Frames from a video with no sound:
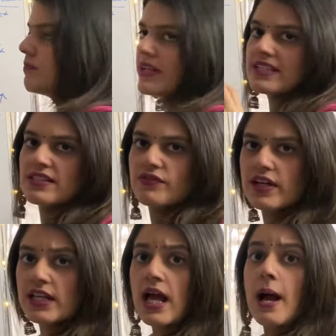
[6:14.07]
money's
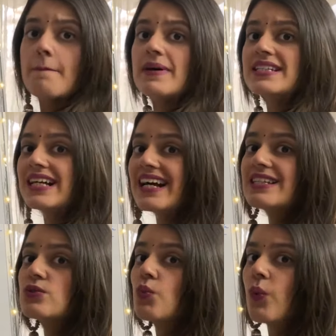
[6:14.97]
effect. But
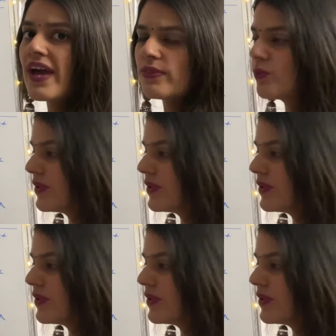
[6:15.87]
guys, when